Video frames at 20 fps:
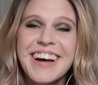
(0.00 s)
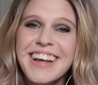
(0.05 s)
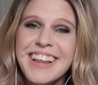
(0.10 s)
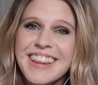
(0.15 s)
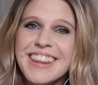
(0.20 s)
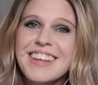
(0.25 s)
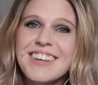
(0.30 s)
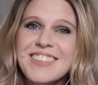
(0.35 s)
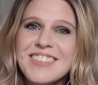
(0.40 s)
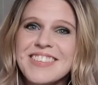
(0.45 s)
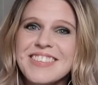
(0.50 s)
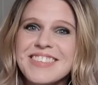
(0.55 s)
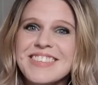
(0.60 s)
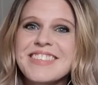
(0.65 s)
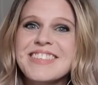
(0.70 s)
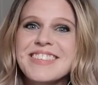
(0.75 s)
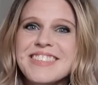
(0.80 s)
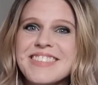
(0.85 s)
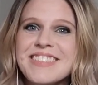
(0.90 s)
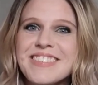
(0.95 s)
That was
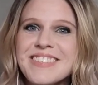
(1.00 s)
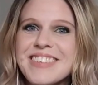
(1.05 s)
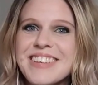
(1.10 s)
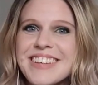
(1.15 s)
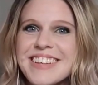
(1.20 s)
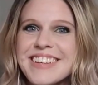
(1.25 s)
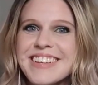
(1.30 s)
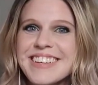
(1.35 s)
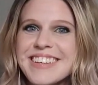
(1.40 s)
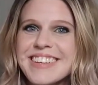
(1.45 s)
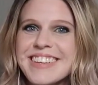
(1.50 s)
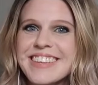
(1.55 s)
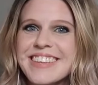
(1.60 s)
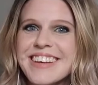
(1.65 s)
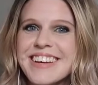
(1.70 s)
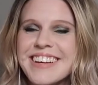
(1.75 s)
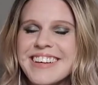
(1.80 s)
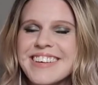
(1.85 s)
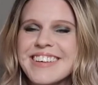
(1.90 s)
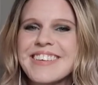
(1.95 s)
really good.
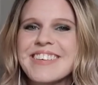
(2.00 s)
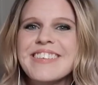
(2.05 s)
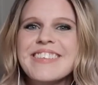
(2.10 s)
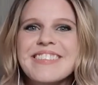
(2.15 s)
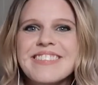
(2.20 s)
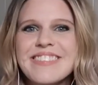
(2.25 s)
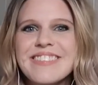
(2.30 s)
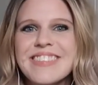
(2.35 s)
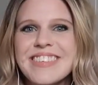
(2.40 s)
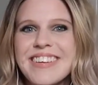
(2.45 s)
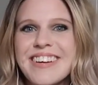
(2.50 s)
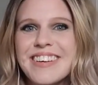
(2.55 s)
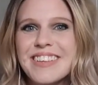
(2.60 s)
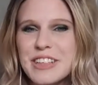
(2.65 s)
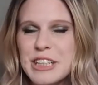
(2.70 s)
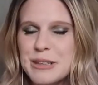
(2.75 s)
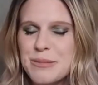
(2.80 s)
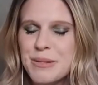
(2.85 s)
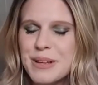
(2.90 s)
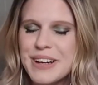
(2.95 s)
Thank you for all
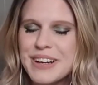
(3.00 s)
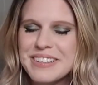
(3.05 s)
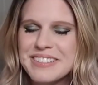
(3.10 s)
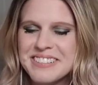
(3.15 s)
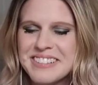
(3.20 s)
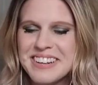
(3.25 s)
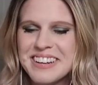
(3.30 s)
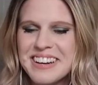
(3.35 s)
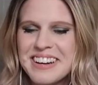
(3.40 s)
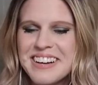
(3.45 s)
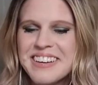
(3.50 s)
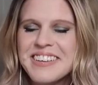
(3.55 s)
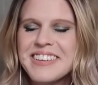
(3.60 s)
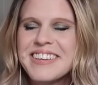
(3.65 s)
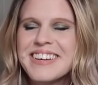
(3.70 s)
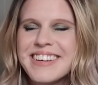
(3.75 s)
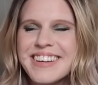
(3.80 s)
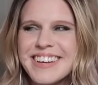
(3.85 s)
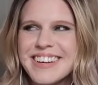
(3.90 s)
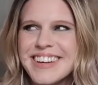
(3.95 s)
the applause right now.
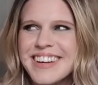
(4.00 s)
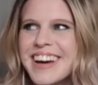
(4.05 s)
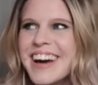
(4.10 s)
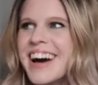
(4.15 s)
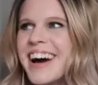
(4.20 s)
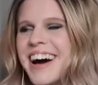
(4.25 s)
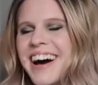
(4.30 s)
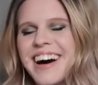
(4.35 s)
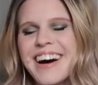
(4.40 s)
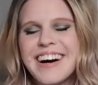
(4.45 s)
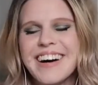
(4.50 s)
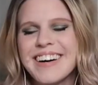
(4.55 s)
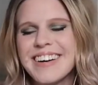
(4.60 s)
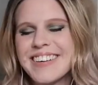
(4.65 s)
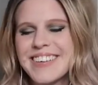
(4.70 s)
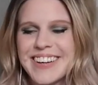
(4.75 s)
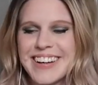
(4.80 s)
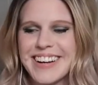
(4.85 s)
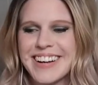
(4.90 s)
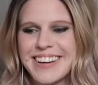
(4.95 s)

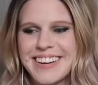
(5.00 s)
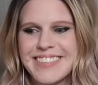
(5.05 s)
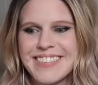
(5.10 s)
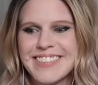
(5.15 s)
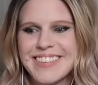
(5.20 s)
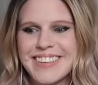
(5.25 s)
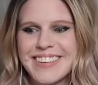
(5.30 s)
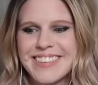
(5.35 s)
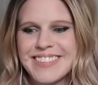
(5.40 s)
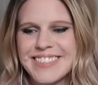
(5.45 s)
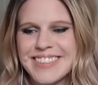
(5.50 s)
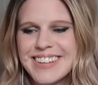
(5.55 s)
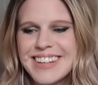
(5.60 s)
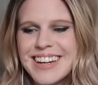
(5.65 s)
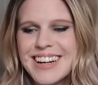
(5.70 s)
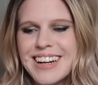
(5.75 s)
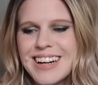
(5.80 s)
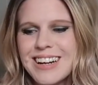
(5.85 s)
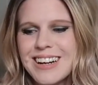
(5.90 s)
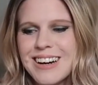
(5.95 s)
Okay, whatever.
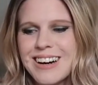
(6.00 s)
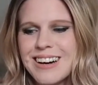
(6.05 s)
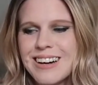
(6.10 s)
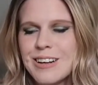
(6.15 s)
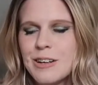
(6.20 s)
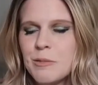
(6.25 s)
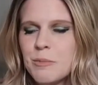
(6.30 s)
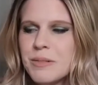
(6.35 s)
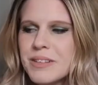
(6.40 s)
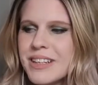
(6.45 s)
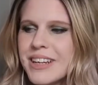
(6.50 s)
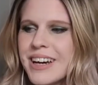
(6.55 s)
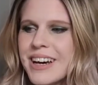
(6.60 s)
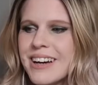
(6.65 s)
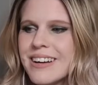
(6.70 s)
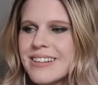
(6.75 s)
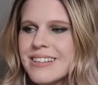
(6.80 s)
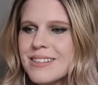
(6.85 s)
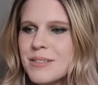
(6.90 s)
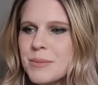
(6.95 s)
But
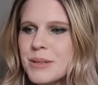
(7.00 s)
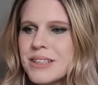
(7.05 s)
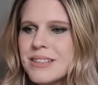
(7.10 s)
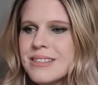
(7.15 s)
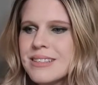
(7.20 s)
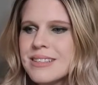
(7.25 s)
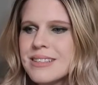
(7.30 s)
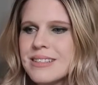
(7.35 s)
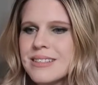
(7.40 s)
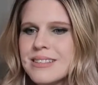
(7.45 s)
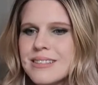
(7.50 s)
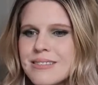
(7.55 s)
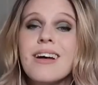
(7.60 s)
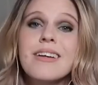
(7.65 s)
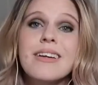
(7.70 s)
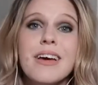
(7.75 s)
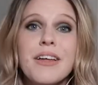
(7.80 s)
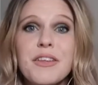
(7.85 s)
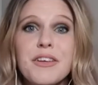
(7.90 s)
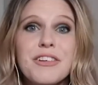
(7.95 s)
yeah, that makes sense.
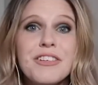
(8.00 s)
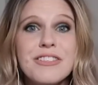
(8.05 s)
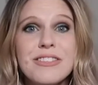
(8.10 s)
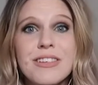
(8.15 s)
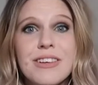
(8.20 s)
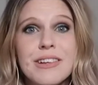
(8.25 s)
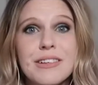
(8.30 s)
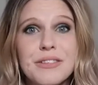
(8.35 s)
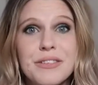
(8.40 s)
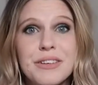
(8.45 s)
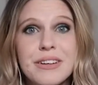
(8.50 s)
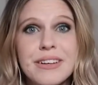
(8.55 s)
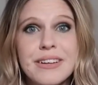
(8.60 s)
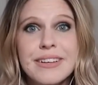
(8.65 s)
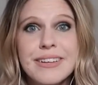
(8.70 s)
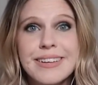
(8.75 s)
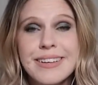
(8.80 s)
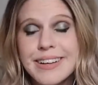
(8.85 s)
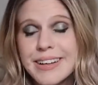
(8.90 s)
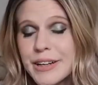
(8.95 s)
Another
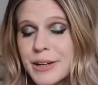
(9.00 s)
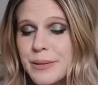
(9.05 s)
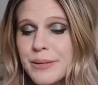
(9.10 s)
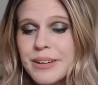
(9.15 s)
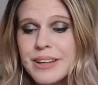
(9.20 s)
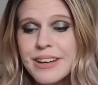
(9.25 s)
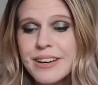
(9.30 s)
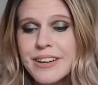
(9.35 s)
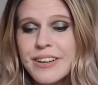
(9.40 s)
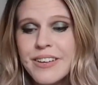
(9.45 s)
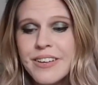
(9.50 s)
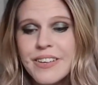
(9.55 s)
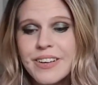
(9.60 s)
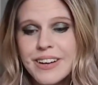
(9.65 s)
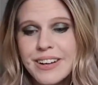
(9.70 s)
Slytherin. Here we go.